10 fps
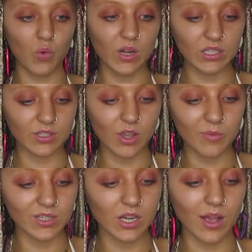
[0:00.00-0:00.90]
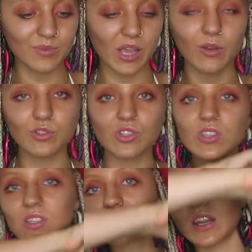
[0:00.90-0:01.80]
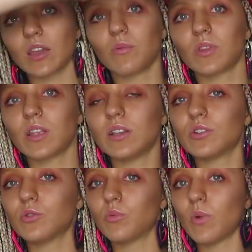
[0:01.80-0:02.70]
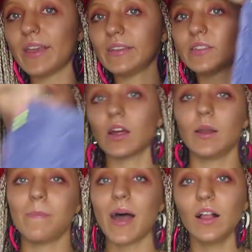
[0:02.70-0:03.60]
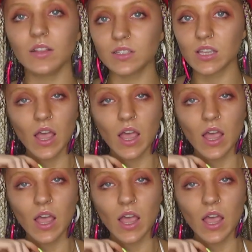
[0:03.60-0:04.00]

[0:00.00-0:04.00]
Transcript: I've worn it so many times. I always just stick it with a little waist kind of belt.